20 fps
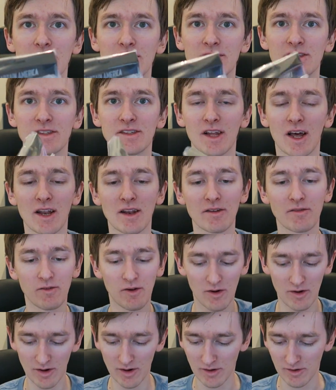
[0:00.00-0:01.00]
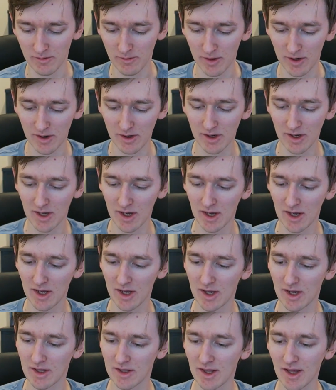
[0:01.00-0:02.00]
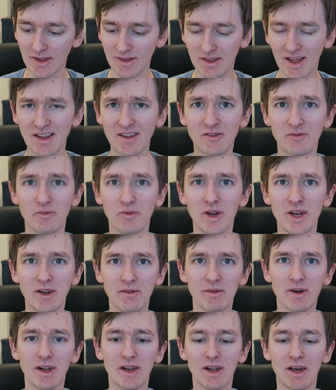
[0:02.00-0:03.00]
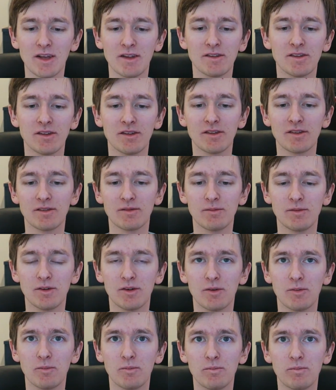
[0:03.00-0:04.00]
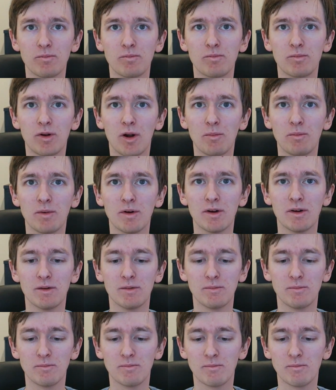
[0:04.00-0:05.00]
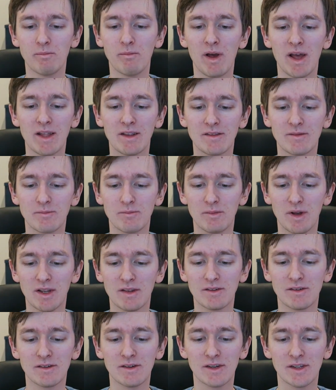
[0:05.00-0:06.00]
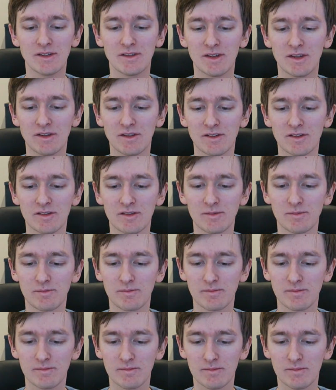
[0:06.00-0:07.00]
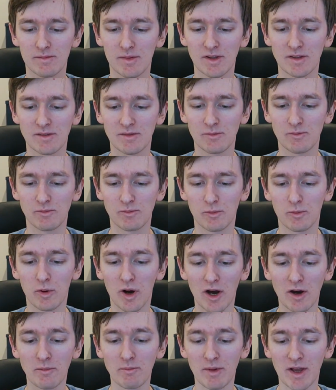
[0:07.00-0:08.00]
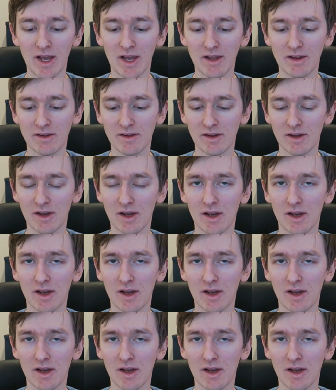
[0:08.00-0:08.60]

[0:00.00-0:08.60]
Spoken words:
and a stand for it as well. That's really nice. It's, you know, proper metal. It's well made.